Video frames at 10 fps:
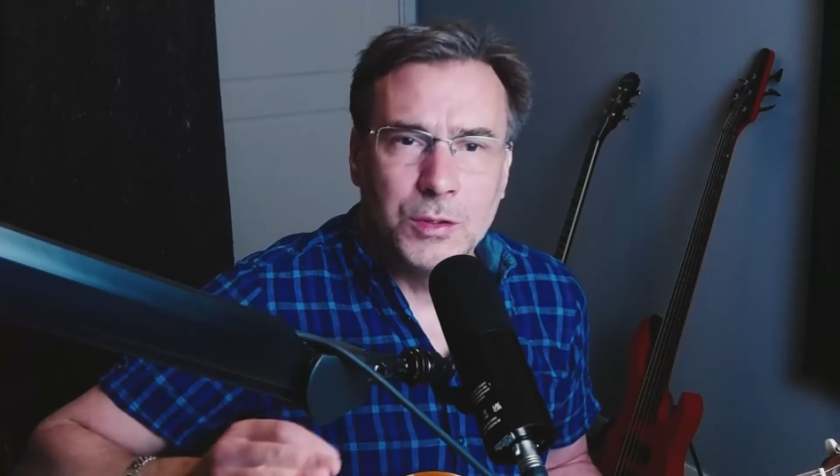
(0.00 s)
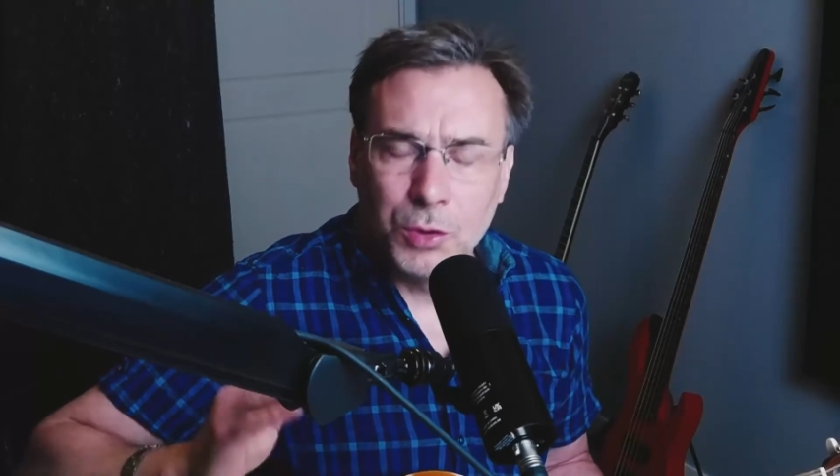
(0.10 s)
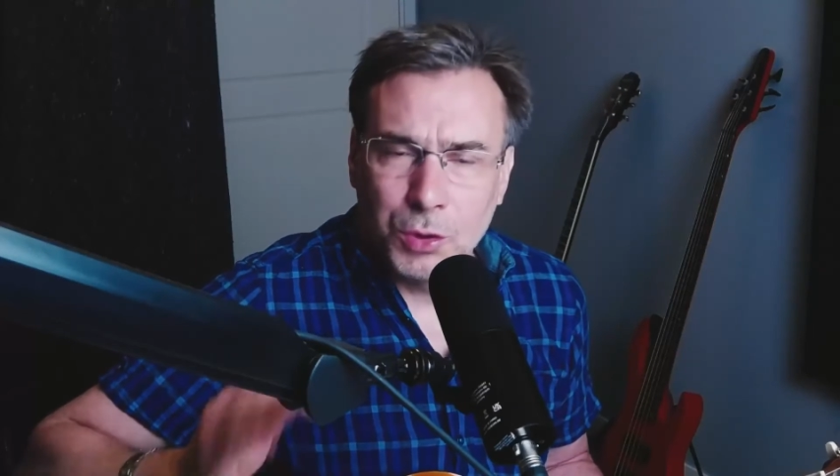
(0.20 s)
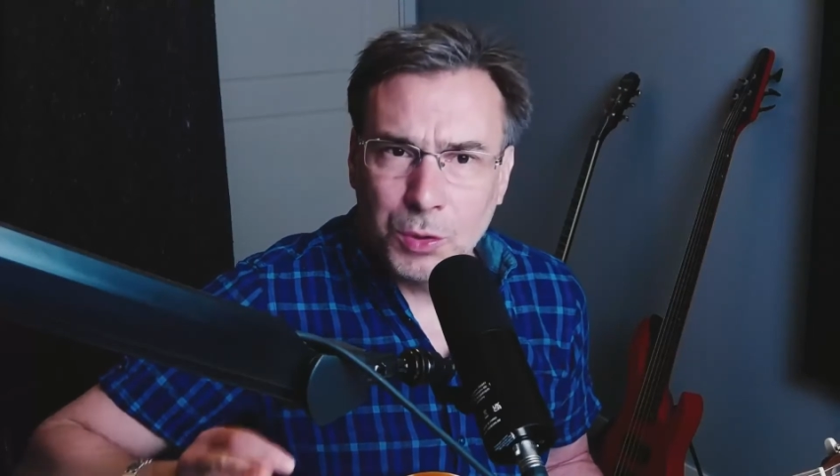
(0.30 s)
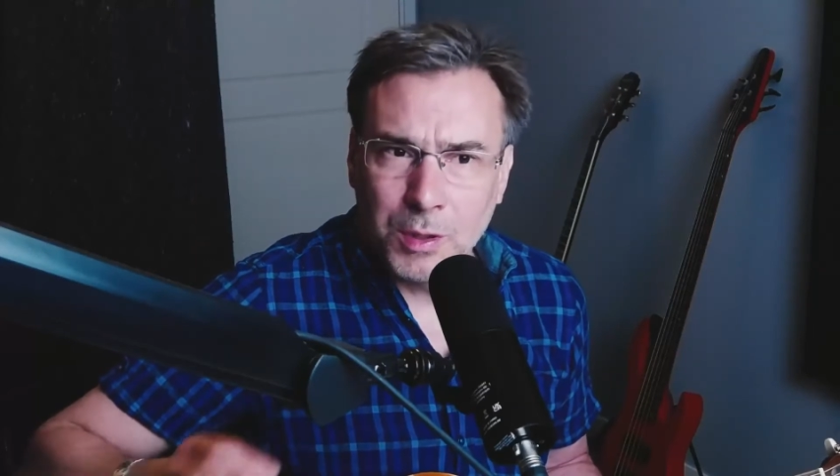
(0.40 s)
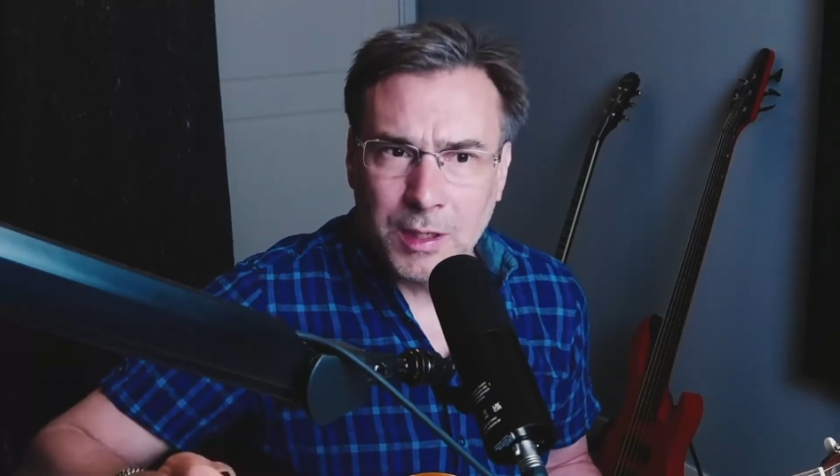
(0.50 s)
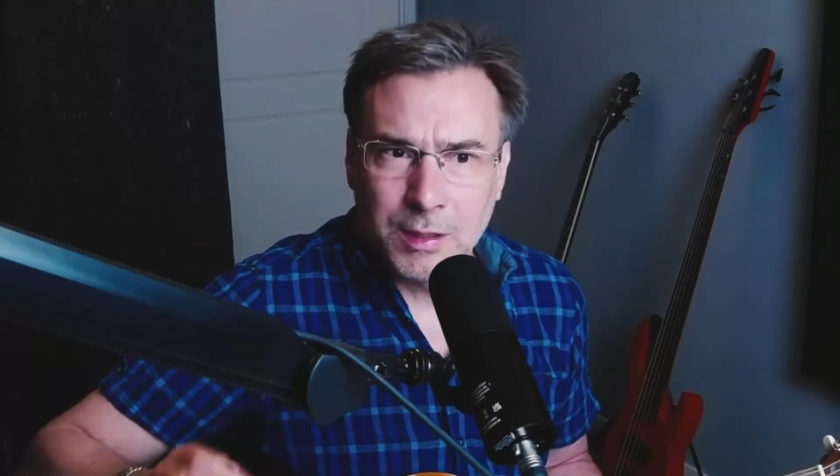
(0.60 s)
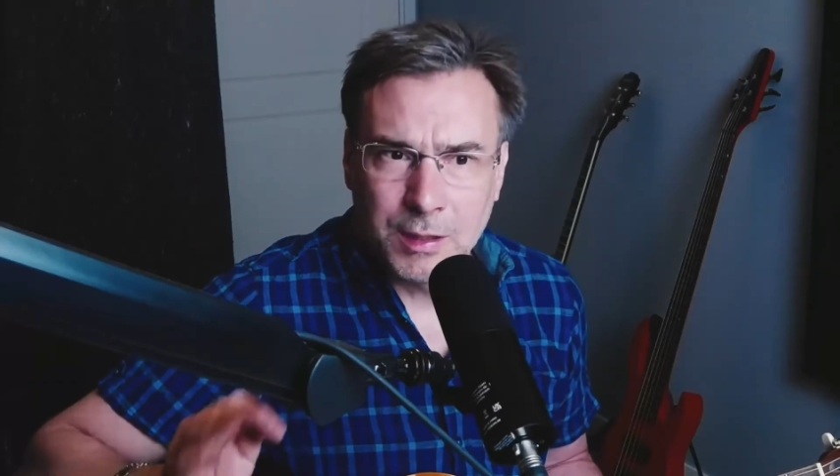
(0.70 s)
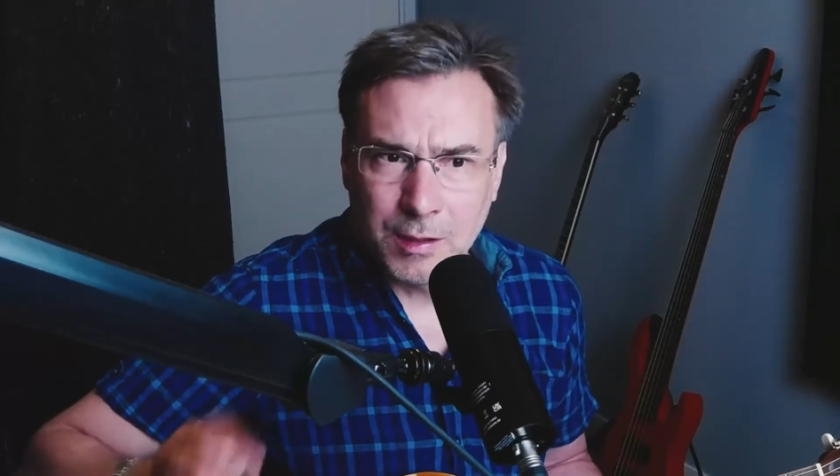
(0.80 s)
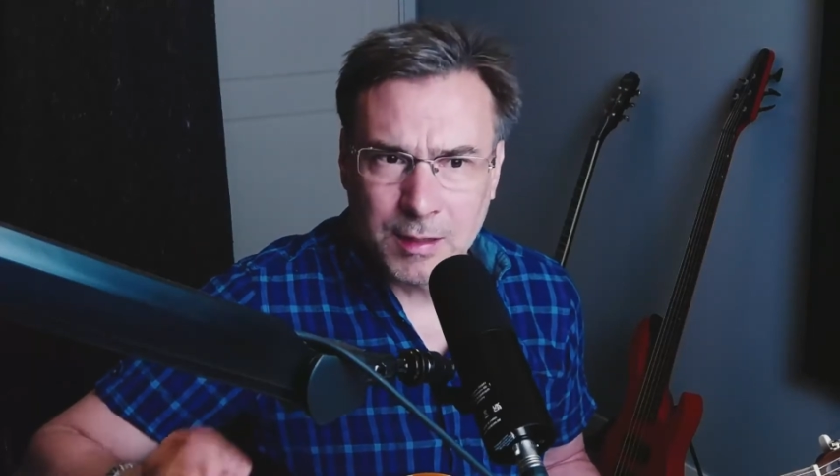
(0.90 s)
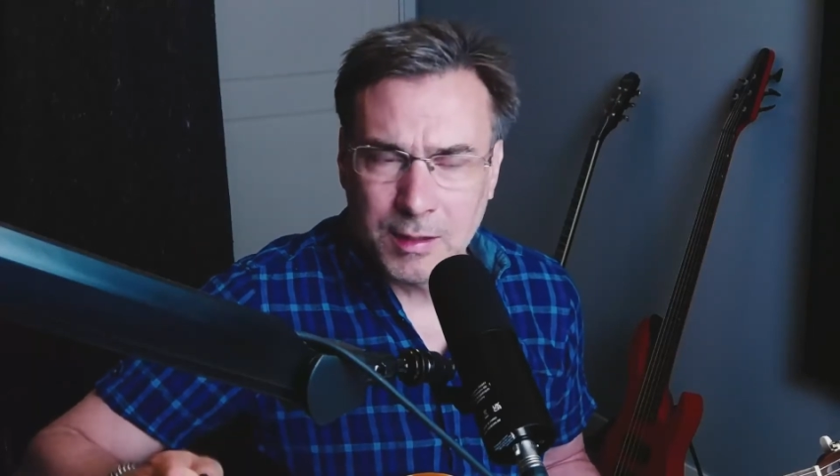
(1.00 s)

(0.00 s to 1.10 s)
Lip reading: does